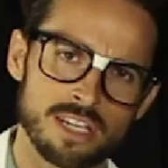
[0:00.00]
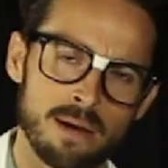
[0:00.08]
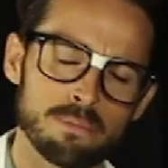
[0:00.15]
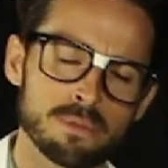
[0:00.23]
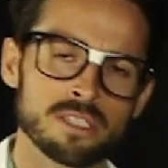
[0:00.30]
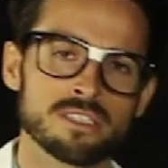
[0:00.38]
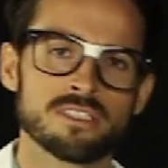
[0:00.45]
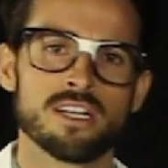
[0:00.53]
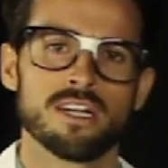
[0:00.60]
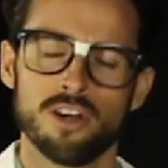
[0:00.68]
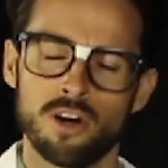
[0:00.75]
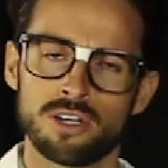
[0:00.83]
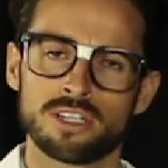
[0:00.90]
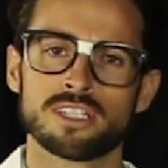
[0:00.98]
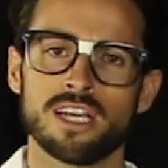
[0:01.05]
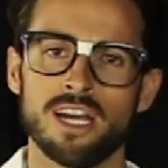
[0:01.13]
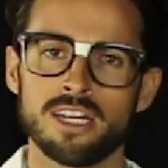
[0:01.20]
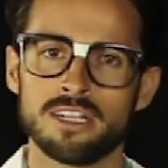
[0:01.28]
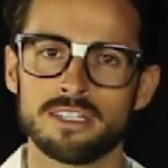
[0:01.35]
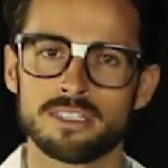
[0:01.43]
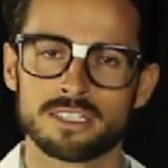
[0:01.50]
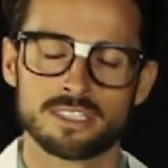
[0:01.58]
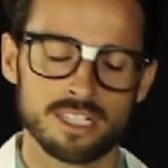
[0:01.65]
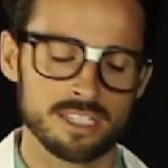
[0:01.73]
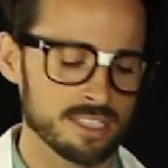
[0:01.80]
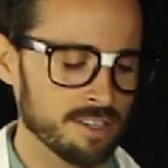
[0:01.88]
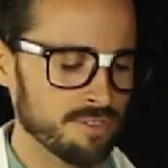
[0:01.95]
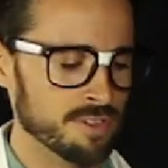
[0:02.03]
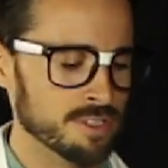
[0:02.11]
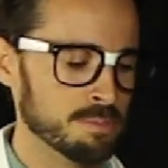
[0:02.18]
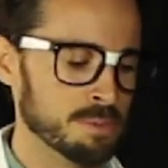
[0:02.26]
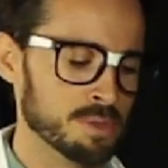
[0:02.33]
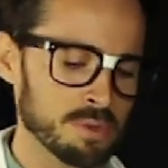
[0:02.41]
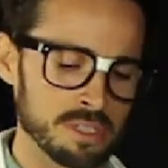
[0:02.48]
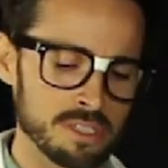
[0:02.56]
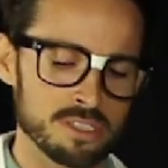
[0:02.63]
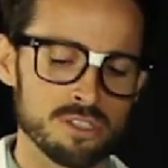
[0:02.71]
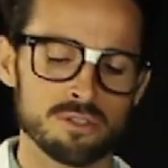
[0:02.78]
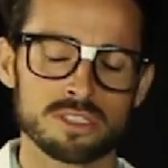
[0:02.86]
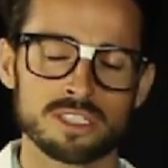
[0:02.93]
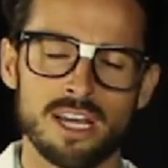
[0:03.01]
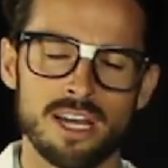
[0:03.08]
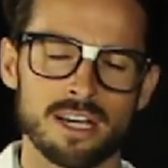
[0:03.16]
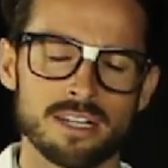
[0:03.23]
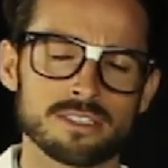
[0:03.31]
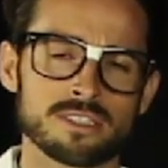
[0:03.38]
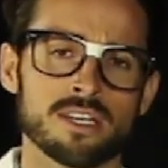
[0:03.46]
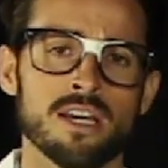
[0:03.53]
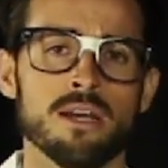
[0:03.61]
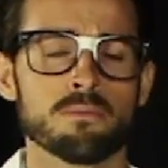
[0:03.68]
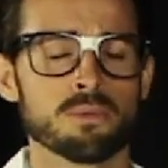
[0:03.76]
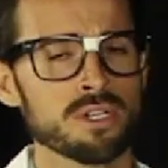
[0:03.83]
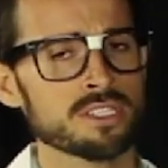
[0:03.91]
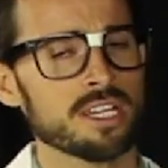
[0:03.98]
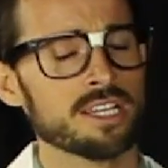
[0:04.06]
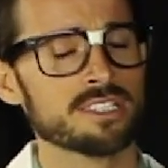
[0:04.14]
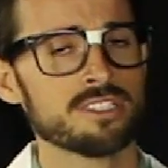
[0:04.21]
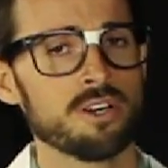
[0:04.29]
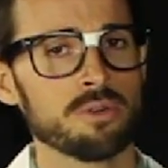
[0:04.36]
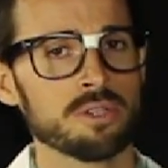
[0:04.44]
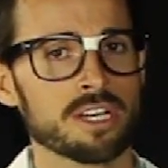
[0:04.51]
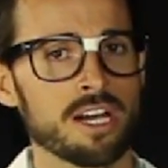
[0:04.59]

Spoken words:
happen to notice any distinct difference between the two stands, please let us know in the